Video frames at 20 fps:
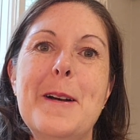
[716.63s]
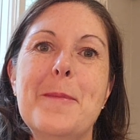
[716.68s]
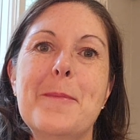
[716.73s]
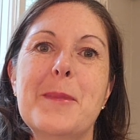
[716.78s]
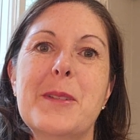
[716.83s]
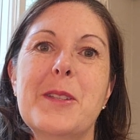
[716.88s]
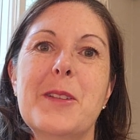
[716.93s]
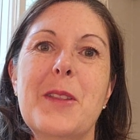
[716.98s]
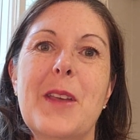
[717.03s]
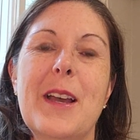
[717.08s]

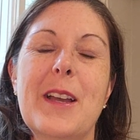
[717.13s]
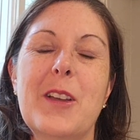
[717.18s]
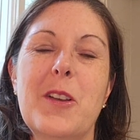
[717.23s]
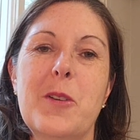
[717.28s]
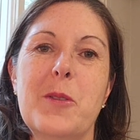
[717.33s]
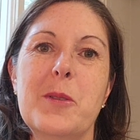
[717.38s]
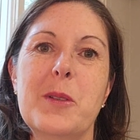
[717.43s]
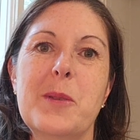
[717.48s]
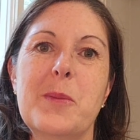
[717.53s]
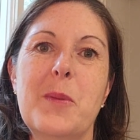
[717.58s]
So that
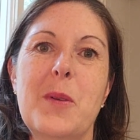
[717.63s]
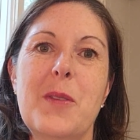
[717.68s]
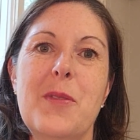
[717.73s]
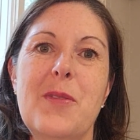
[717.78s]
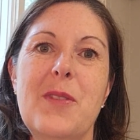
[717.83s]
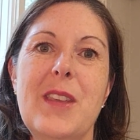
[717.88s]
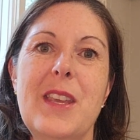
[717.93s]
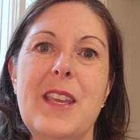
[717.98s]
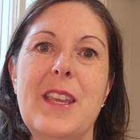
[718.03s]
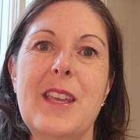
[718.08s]
goes
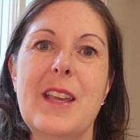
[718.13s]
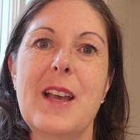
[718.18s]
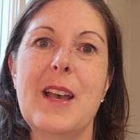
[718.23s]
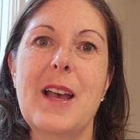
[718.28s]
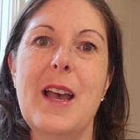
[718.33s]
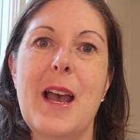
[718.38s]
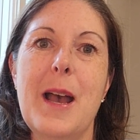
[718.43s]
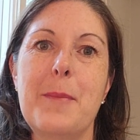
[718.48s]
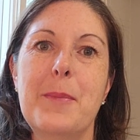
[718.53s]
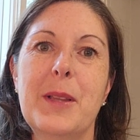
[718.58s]
with the
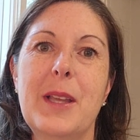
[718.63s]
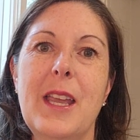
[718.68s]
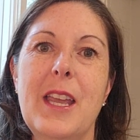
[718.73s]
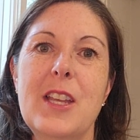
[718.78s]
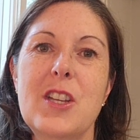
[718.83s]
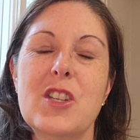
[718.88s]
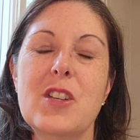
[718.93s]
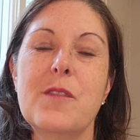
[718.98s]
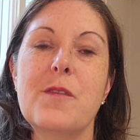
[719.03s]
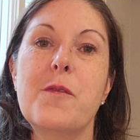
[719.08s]

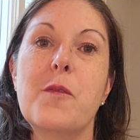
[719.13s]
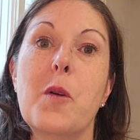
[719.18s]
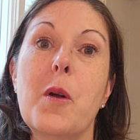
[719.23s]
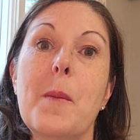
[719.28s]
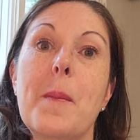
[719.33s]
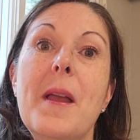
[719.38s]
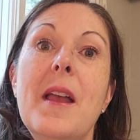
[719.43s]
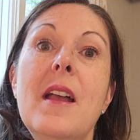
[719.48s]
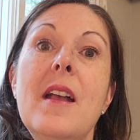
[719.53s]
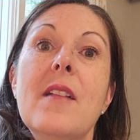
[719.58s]
application
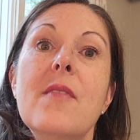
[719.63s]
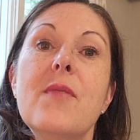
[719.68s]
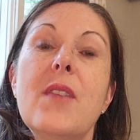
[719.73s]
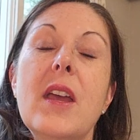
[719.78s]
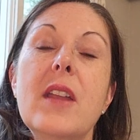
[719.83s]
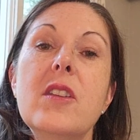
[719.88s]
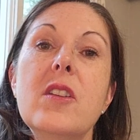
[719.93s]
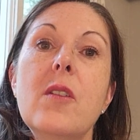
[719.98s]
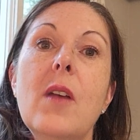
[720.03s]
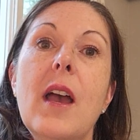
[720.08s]
form.
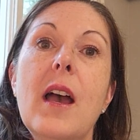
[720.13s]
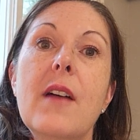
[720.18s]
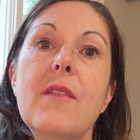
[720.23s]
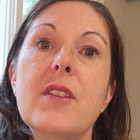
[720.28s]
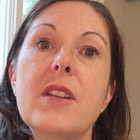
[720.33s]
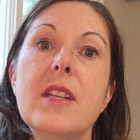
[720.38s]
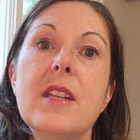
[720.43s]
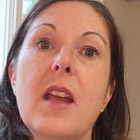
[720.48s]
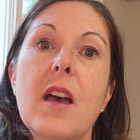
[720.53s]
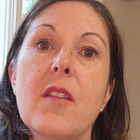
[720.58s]
Then you have
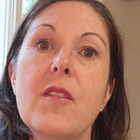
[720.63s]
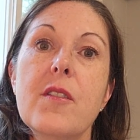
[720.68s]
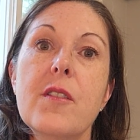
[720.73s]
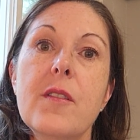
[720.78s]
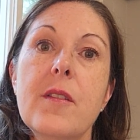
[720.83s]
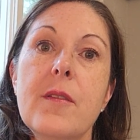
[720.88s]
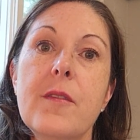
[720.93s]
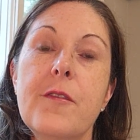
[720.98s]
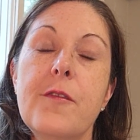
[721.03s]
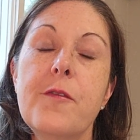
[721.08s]

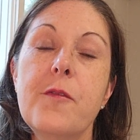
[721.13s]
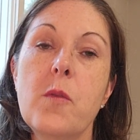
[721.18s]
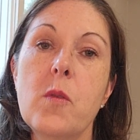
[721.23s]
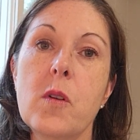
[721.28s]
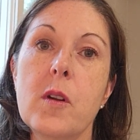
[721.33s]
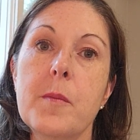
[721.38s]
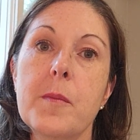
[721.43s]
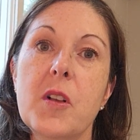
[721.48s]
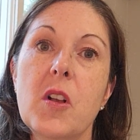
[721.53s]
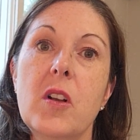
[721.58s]
another
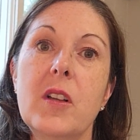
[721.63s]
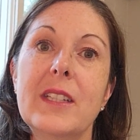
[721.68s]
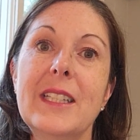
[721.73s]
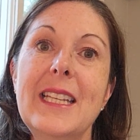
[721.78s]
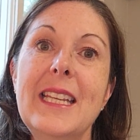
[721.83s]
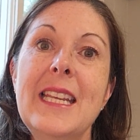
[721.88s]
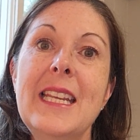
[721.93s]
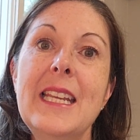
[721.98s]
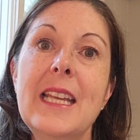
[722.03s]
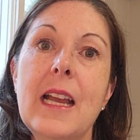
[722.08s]
form called
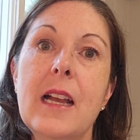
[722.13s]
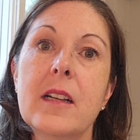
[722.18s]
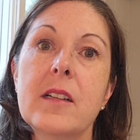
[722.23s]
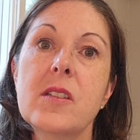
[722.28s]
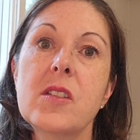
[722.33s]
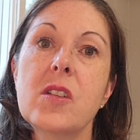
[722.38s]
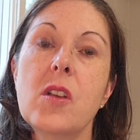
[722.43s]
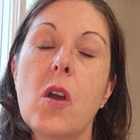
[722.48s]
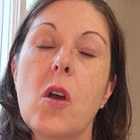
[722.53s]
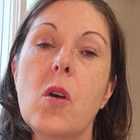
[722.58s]

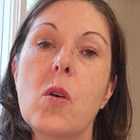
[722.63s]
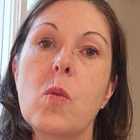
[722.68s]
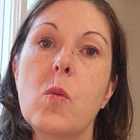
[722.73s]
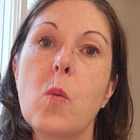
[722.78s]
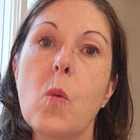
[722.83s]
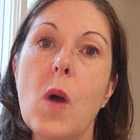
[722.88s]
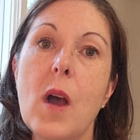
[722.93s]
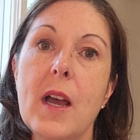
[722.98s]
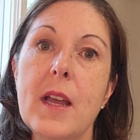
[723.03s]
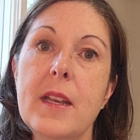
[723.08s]

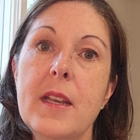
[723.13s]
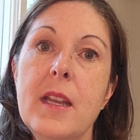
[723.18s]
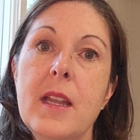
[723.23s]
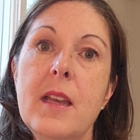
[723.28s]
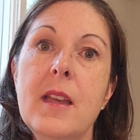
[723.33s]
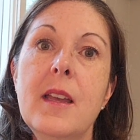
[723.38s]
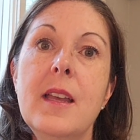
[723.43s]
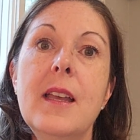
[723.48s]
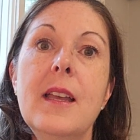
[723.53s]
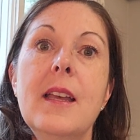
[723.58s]
Ep7.
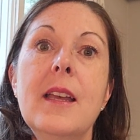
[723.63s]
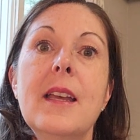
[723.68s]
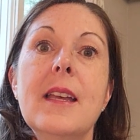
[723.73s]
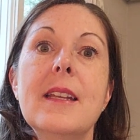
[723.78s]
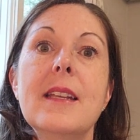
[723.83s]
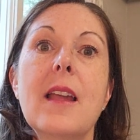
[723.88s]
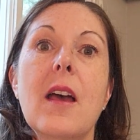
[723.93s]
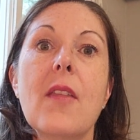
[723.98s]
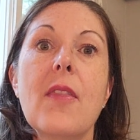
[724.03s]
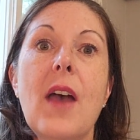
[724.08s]

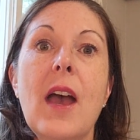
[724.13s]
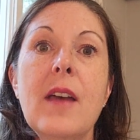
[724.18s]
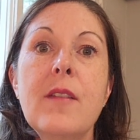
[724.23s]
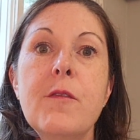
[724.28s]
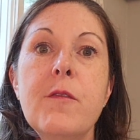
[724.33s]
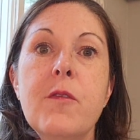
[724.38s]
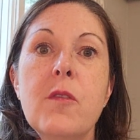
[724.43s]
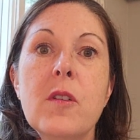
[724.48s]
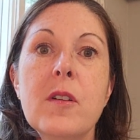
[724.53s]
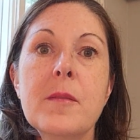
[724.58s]
Now that
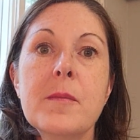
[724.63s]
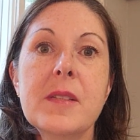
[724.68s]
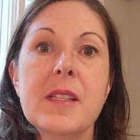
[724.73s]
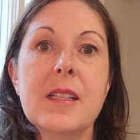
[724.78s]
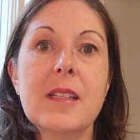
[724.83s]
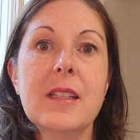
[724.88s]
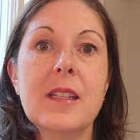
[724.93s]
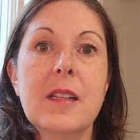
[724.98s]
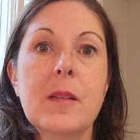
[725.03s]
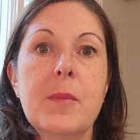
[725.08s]
form's a
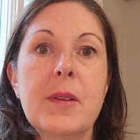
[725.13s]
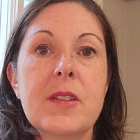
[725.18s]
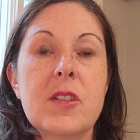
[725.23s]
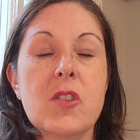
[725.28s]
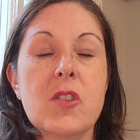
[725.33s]
little bit